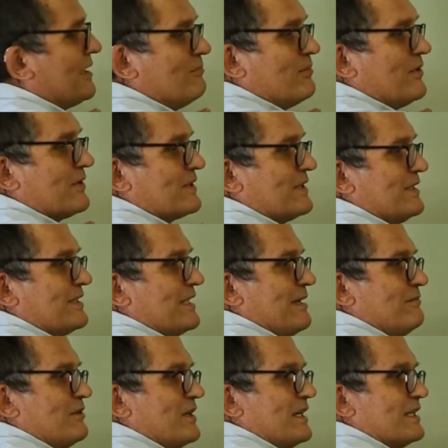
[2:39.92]
run past the
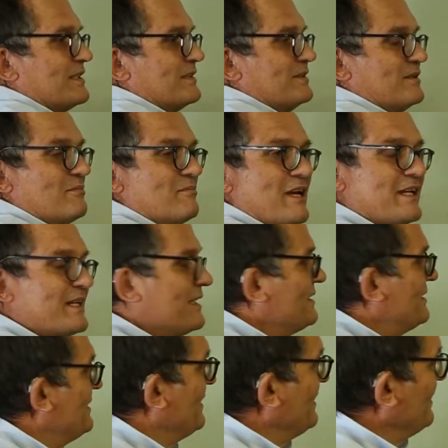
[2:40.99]
same direction. You make
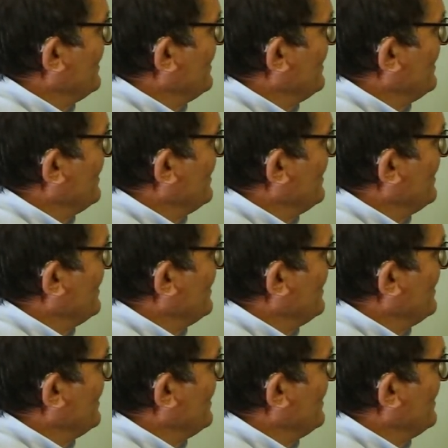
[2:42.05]
it